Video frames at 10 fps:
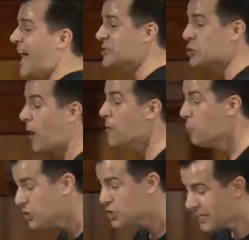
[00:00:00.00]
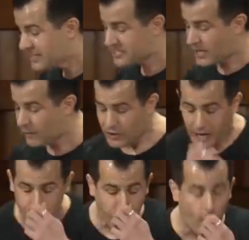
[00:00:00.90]
And so I wish I had discovered
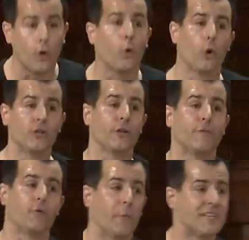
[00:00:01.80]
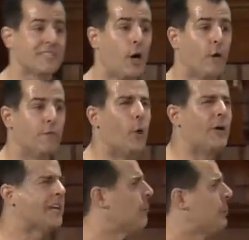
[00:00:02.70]
that far earlier for myself,
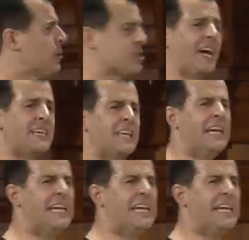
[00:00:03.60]
knowing that computer science